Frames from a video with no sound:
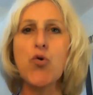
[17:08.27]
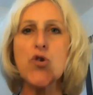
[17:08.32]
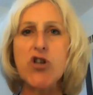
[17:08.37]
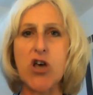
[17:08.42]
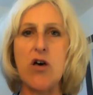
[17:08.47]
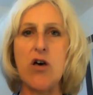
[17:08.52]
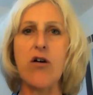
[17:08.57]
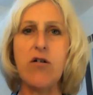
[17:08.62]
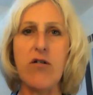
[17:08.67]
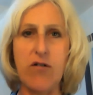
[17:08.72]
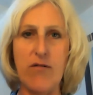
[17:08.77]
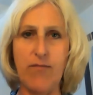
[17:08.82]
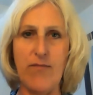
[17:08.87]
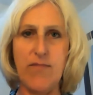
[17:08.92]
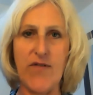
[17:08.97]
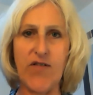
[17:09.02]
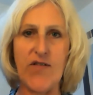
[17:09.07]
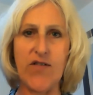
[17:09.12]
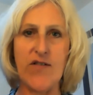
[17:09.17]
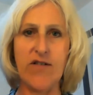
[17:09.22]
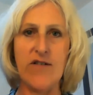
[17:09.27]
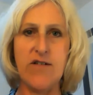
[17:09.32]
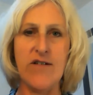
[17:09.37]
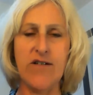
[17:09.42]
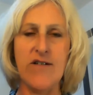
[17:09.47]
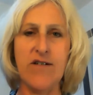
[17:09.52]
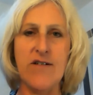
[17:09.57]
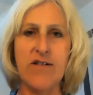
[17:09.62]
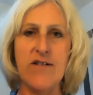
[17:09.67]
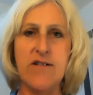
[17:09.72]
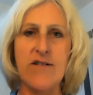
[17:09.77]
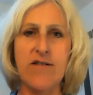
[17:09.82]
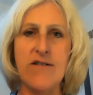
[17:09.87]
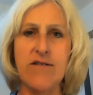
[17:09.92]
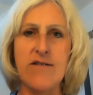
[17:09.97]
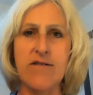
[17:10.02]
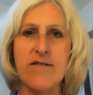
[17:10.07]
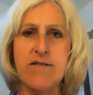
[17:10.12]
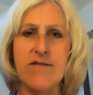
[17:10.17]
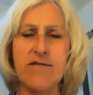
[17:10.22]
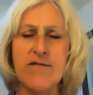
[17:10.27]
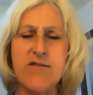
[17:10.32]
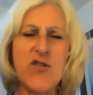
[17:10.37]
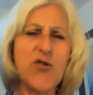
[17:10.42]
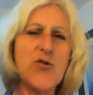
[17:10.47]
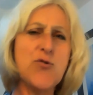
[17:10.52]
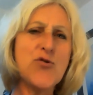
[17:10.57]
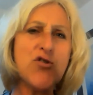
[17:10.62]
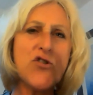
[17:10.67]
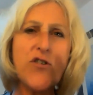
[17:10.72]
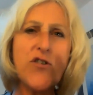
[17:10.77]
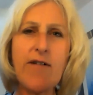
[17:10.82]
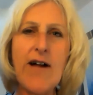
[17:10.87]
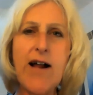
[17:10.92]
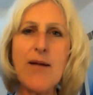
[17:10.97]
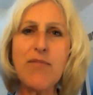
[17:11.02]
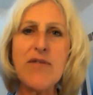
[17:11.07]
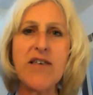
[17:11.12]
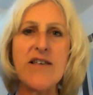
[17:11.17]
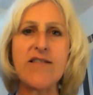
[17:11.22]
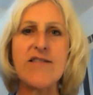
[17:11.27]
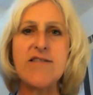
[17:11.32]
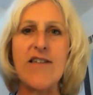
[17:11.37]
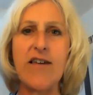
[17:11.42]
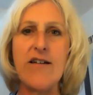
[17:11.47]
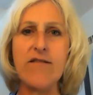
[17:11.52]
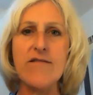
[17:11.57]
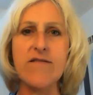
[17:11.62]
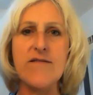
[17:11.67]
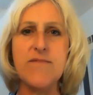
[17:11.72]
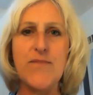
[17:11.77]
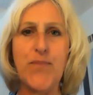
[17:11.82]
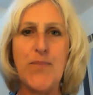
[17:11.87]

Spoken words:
terms. So who should grab this deal?